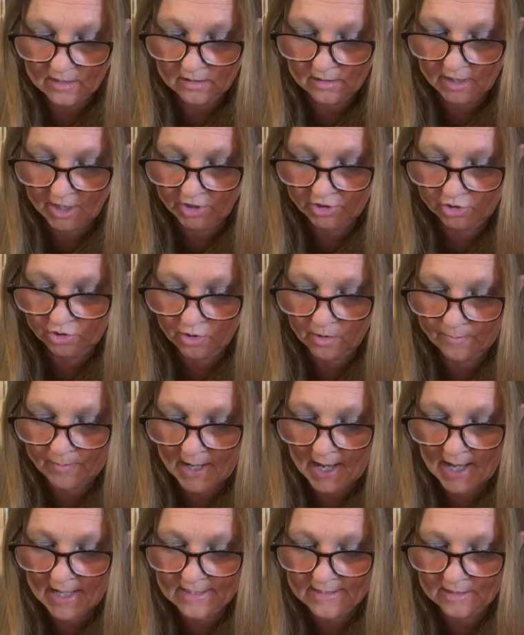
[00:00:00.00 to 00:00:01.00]
Let your
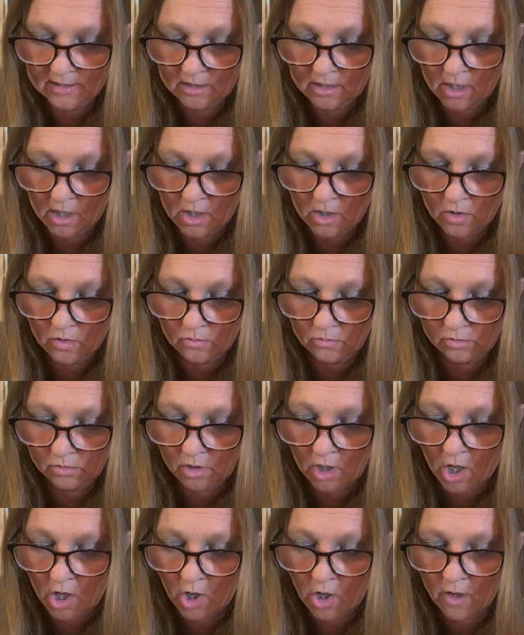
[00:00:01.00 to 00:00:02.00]
past go.
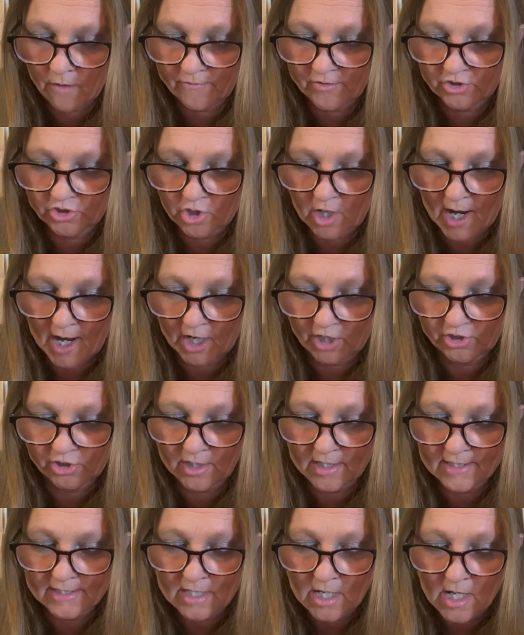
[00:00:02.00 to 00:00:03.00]
Law of
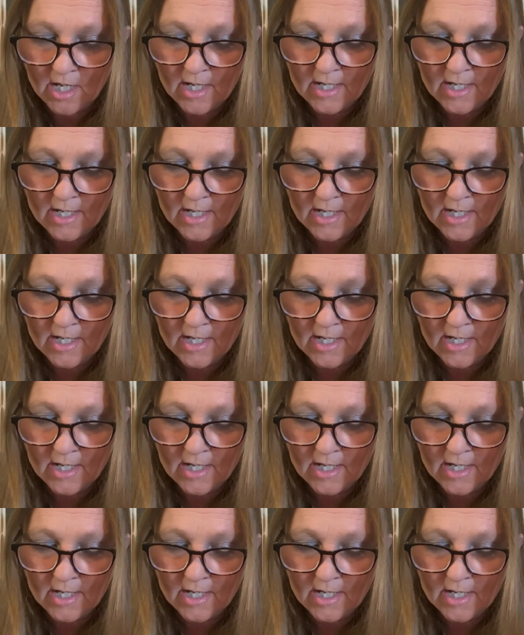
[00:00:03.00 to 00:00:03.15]
attractions.